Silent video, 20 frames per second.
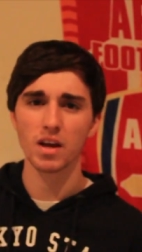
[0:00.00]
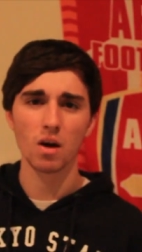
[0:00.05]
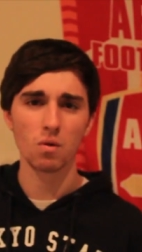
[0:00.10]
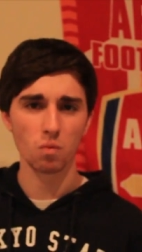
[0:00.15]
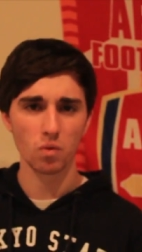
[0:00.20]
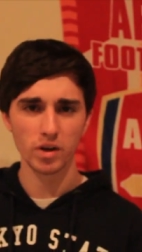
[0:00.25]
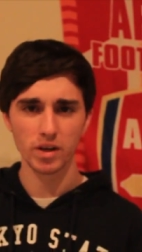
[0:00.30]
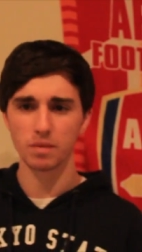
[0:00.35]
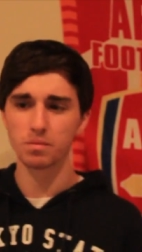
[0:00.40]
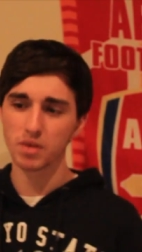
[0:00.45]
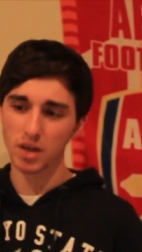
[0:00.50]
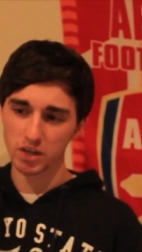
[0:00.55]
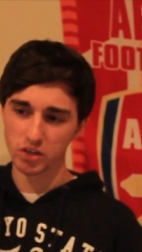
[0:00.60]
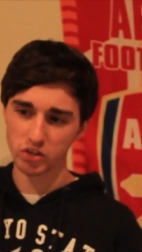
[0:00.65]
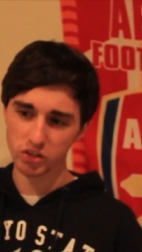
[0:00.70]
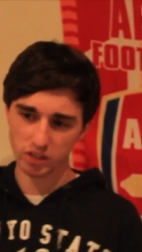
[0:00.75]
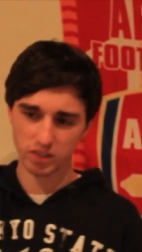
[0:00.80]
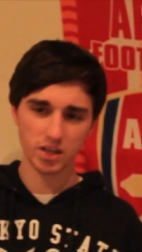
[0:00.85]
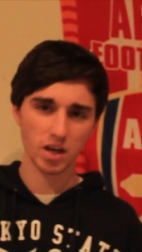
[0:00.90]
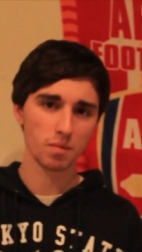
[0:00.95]
I want him to
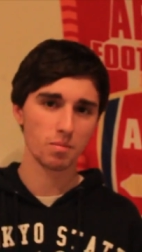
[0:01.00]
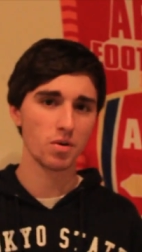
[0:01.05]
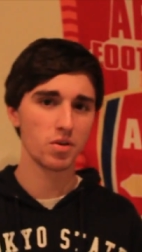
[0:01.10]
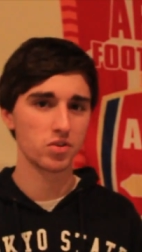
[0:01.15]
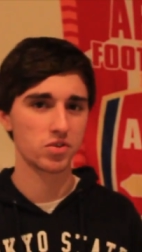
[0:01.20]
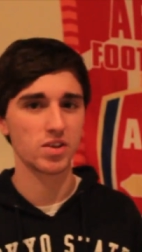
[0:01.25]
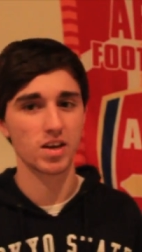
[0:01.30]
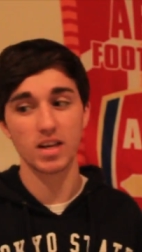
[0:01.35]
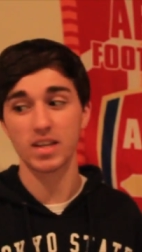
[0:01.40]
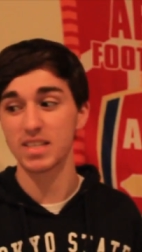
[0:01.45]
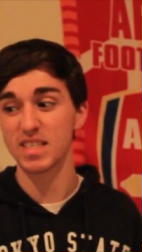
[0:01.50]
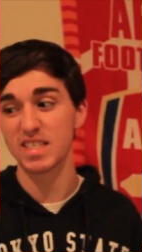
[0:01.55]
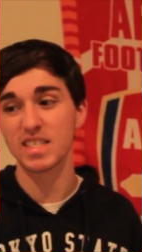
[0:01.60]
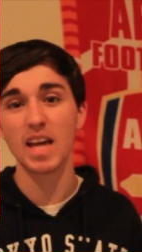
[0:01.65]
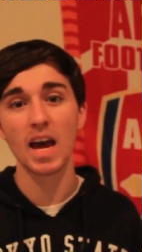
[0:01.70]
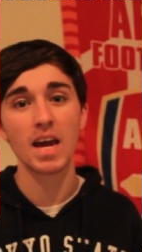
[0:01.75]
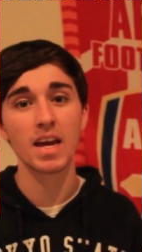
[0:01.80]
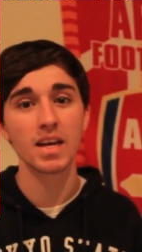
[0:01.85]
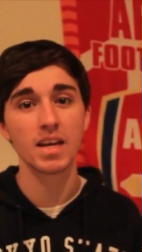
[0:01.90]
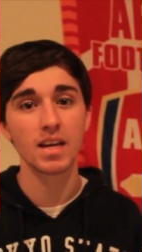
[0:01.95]
actually tell Mertesacker,
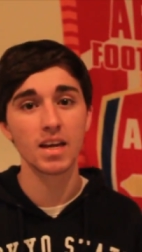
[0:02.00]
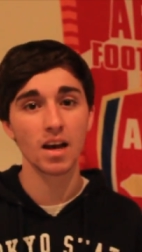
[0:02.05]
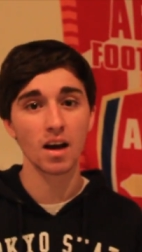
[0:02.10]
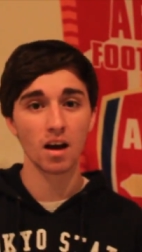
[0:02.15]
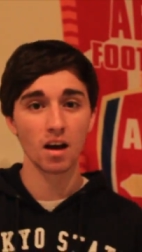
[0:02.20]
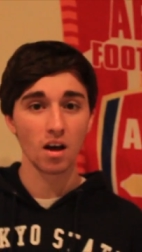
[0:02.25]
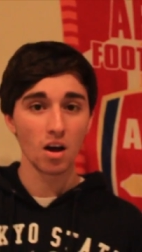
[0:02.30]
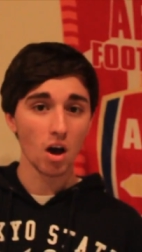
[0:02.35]
stay here,